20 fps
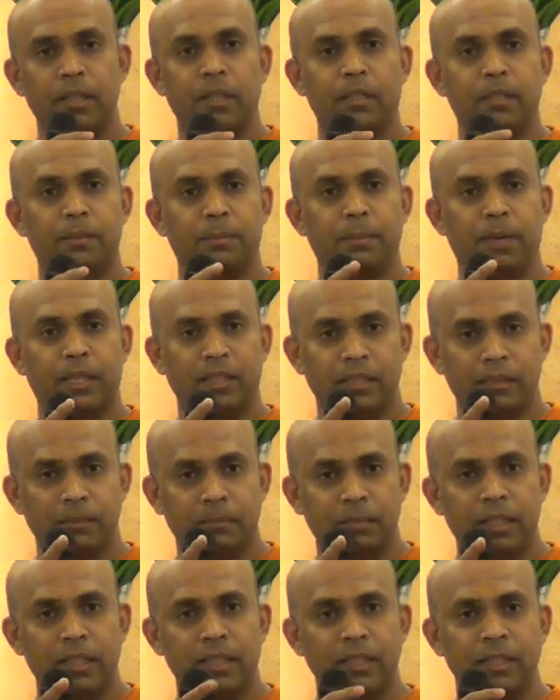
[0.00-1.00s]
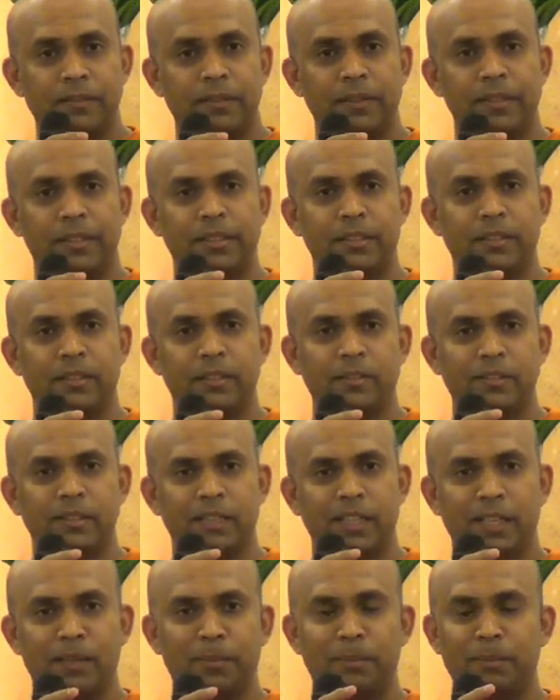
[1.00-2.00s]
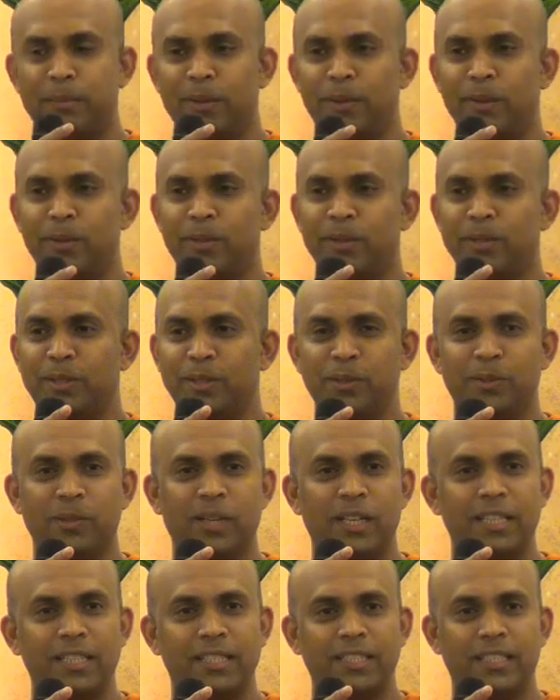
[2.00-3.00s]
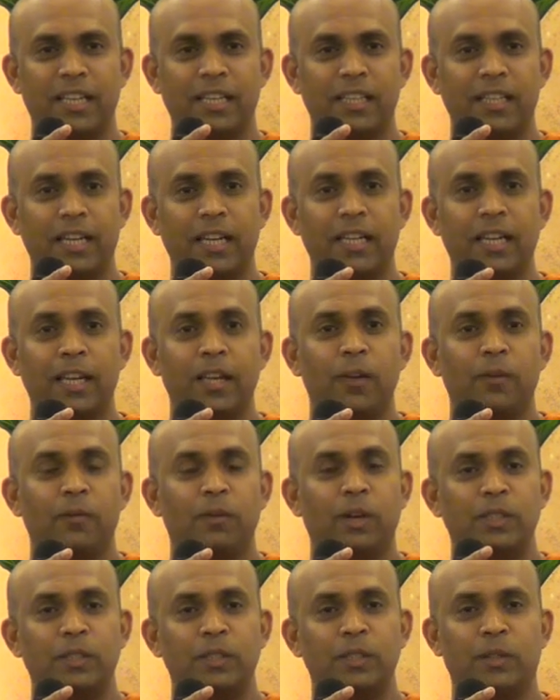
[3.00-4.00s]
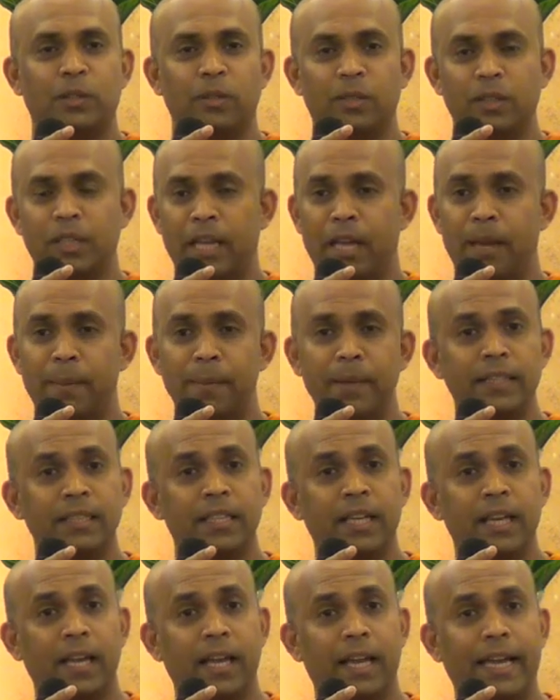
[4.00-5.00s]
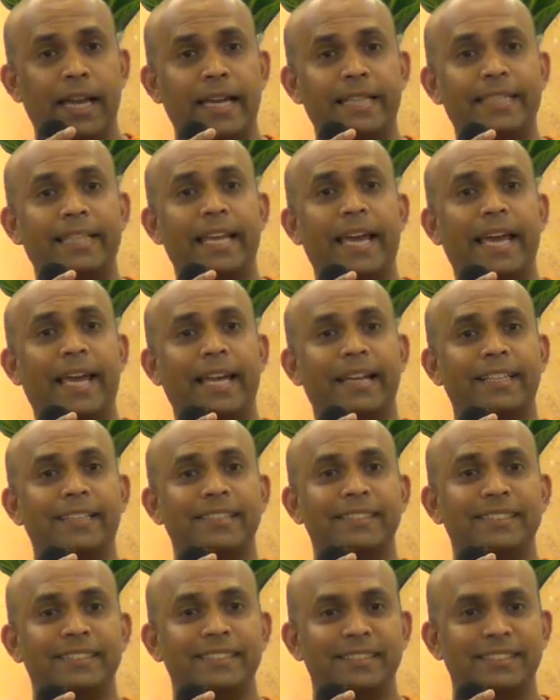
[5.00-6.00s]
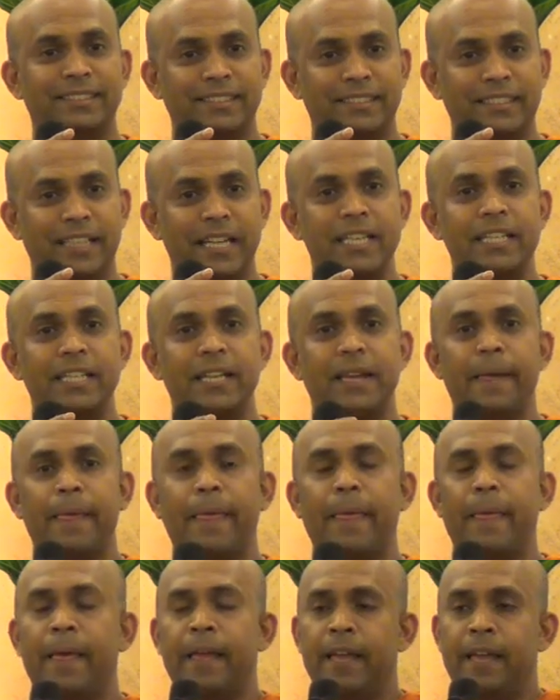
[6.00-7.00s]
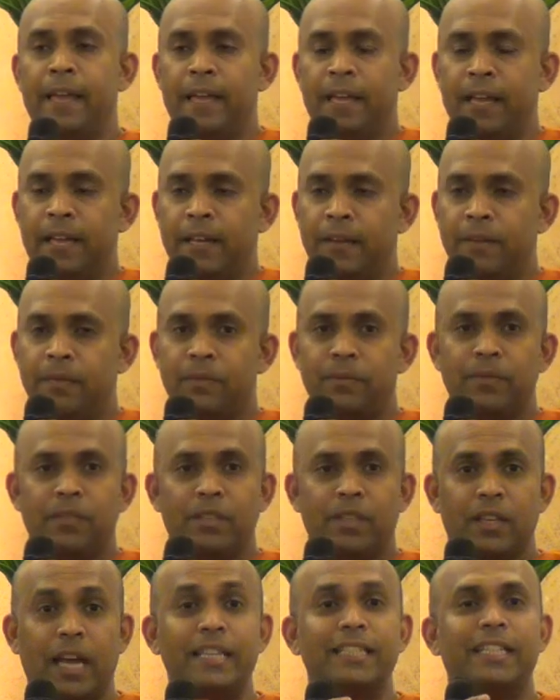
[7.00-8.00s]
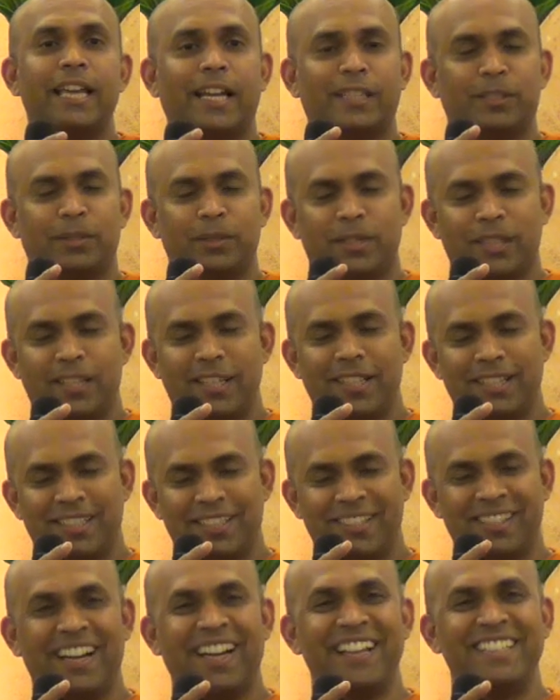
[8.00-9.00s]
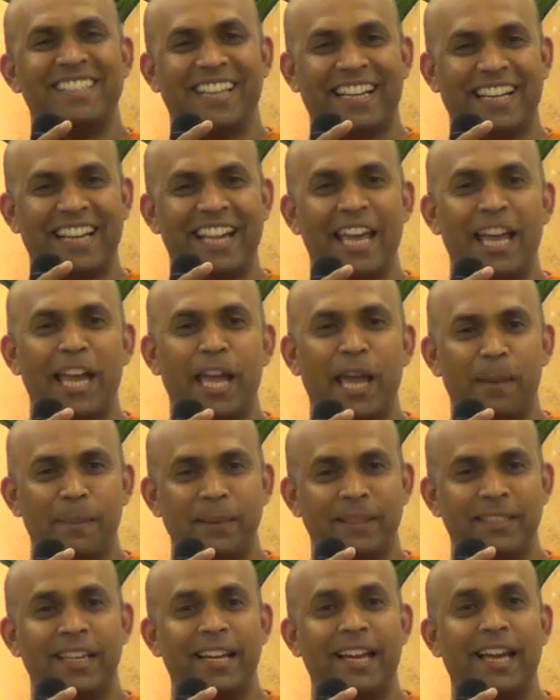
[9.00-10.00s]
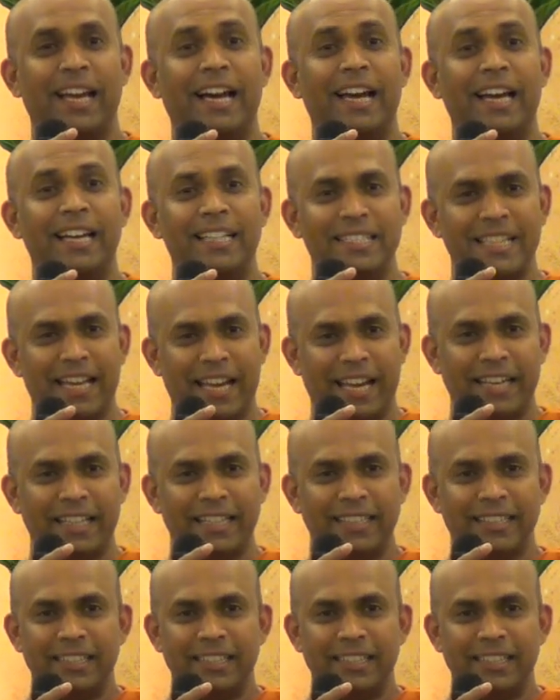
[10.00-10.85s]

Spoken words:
Brother Billy will help me also to understand that. What you call amygdala attack, right? Hijack, sorry. Hijack. Amygdala hijack.